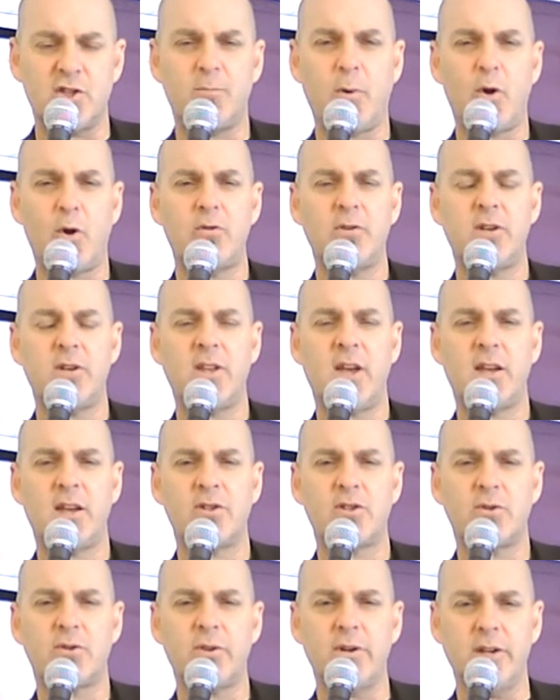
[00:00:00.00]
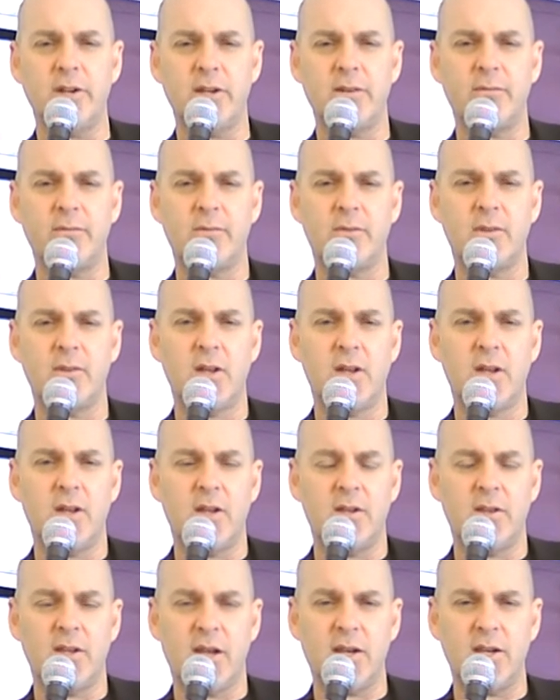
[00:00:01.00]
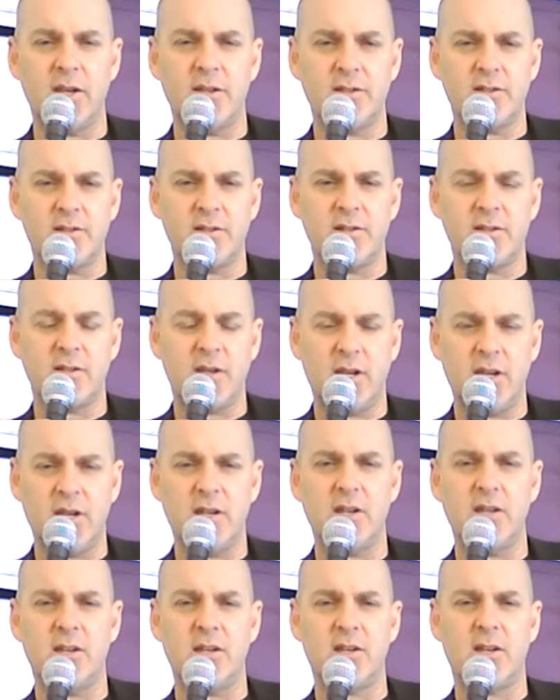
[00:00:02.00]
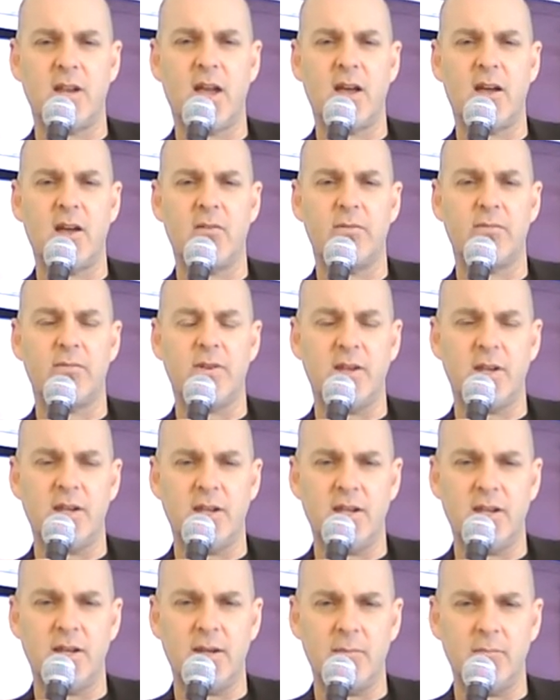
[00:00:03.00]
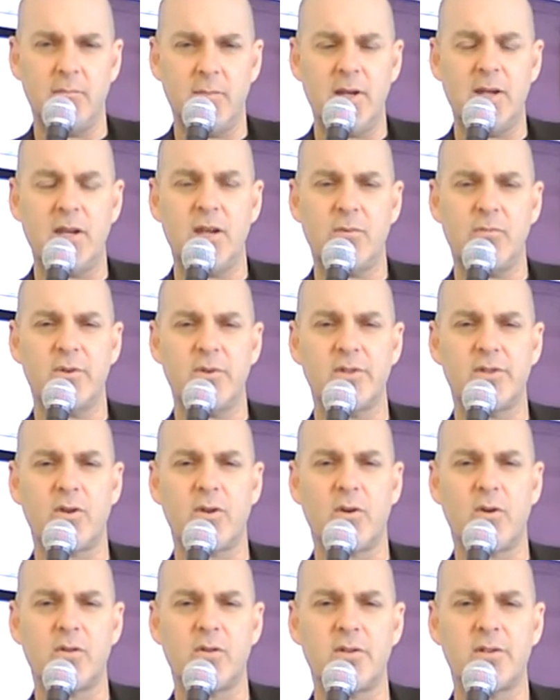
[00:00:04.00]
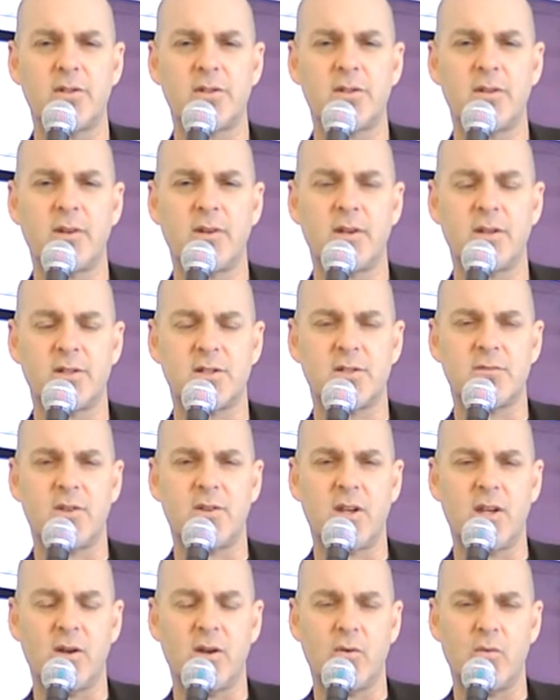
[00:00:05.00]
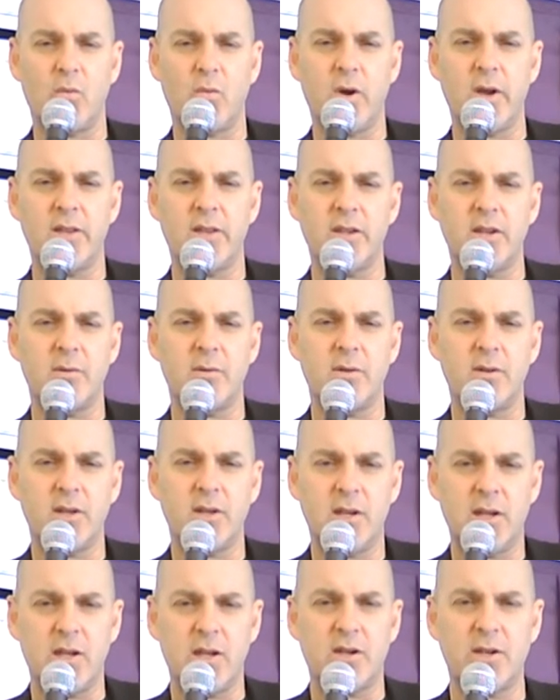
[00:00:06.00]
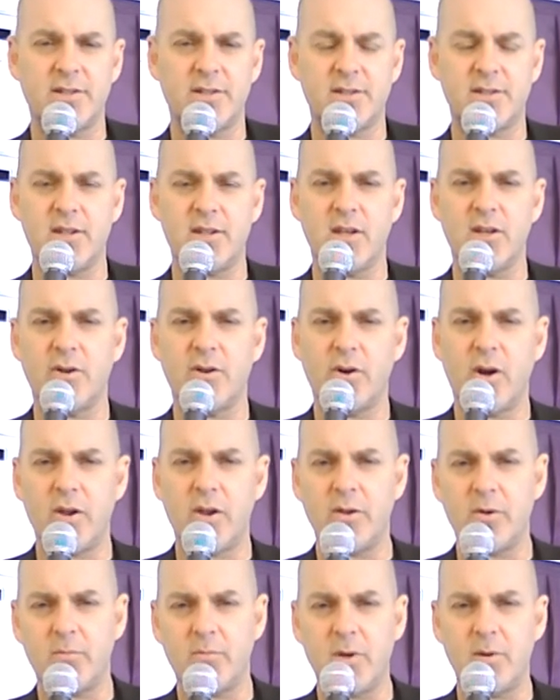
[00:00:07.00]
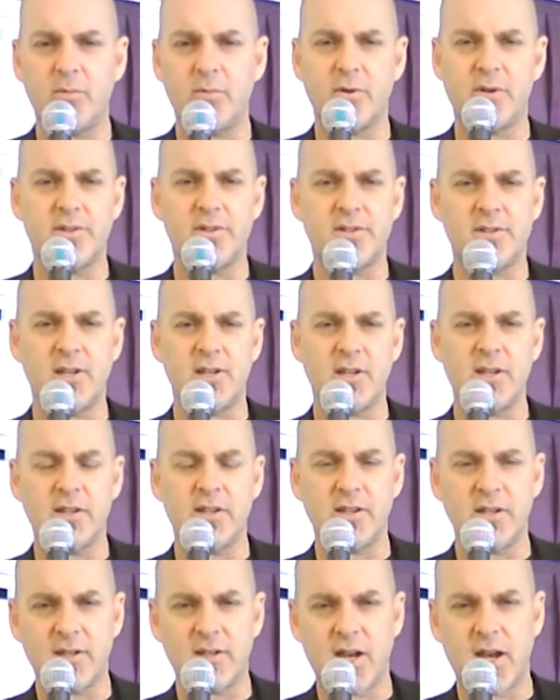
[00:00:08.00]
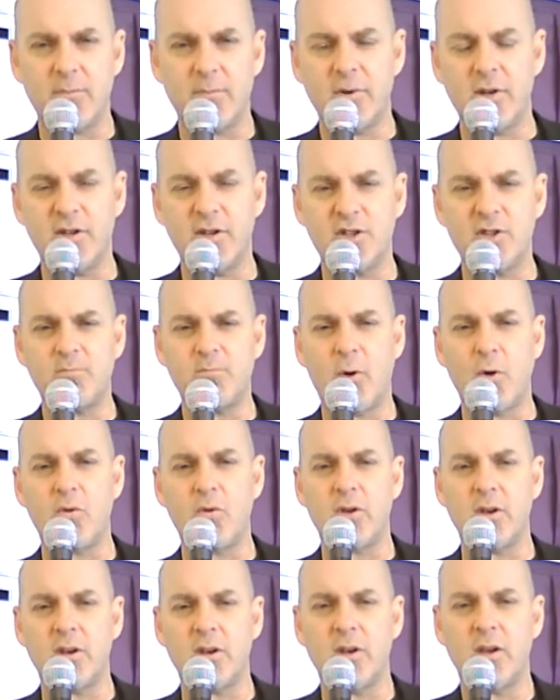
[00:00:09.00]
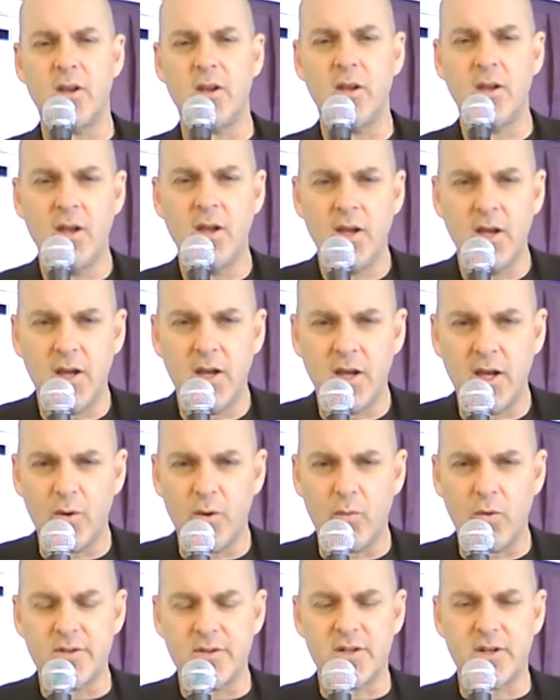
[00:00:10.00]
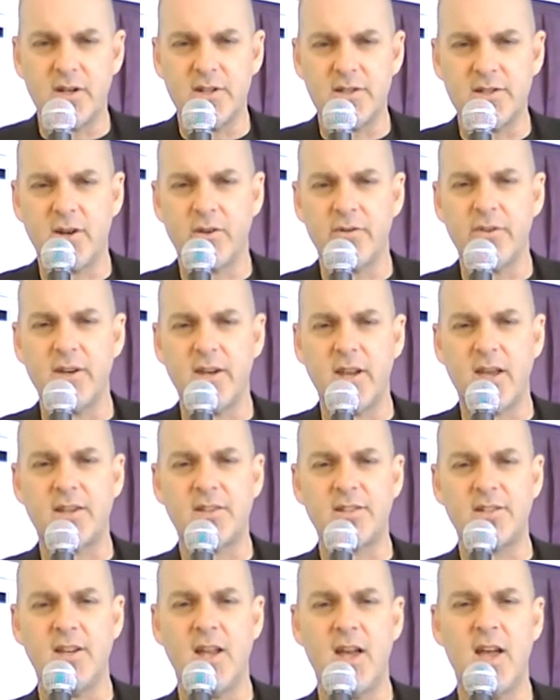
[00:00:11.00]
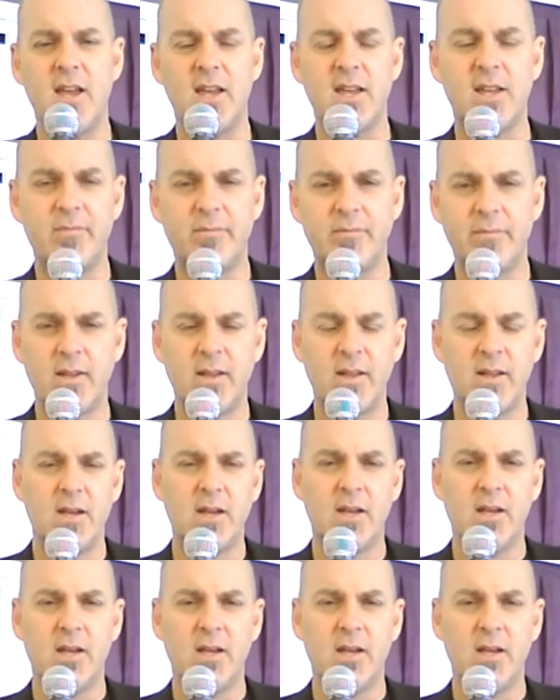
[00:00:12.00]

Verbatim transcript: He spoke to that tree. They didn't he didn't have immediate results in a way that he could see it or other people could see it at the time that he spoke it. It wasn't until the next day.